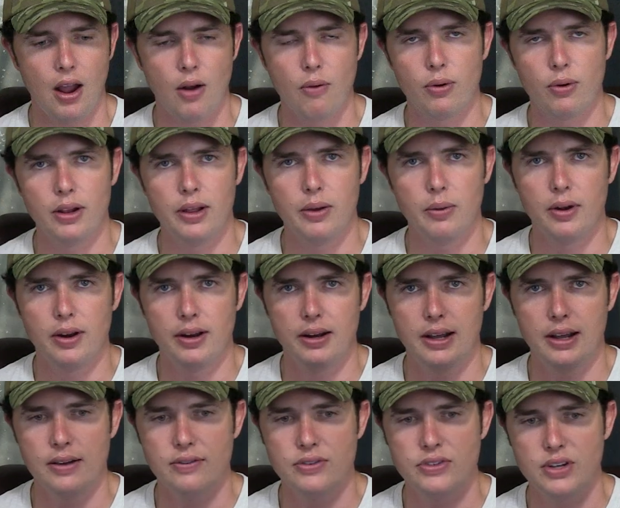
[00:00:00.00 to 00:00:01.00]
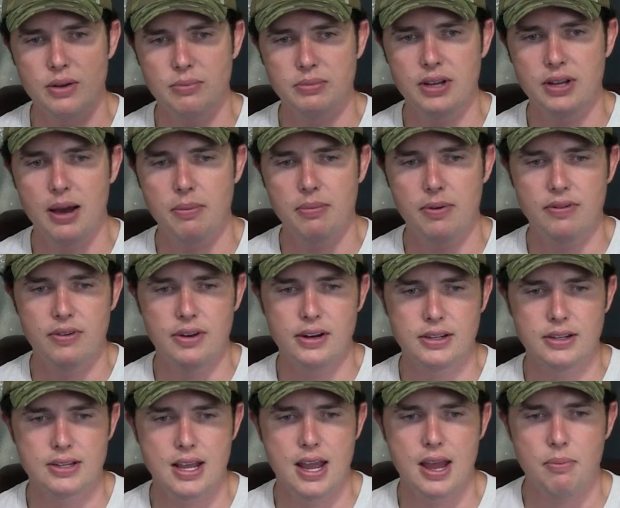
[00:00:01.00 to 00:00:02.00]
I really wanted to give some type of an
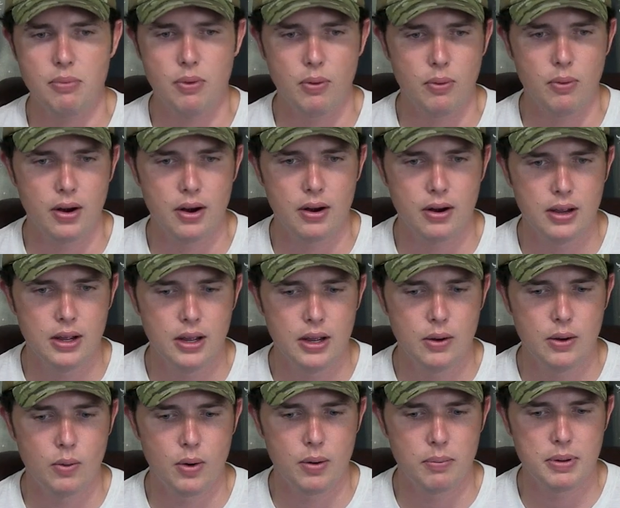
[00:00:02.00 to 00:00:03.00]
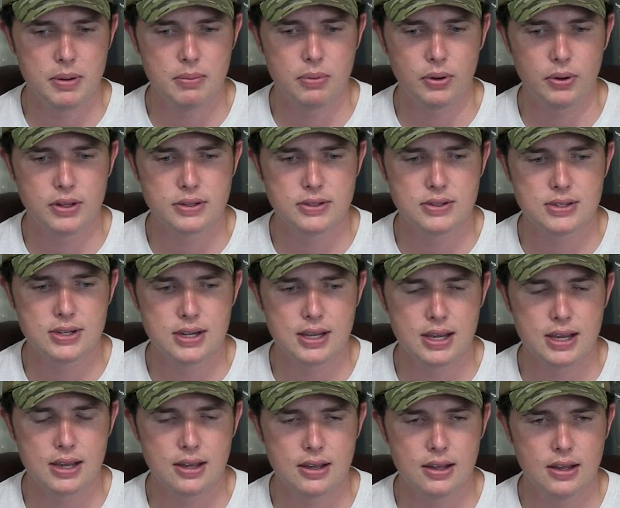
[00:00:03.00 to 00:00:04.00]
example where where people could
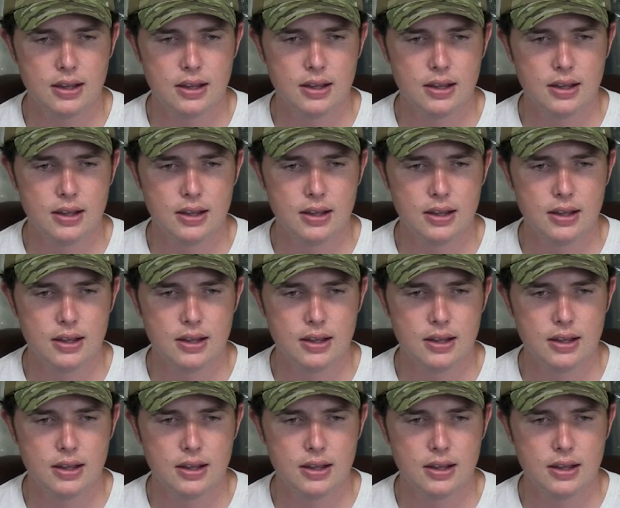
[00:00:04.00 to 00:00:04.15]
see.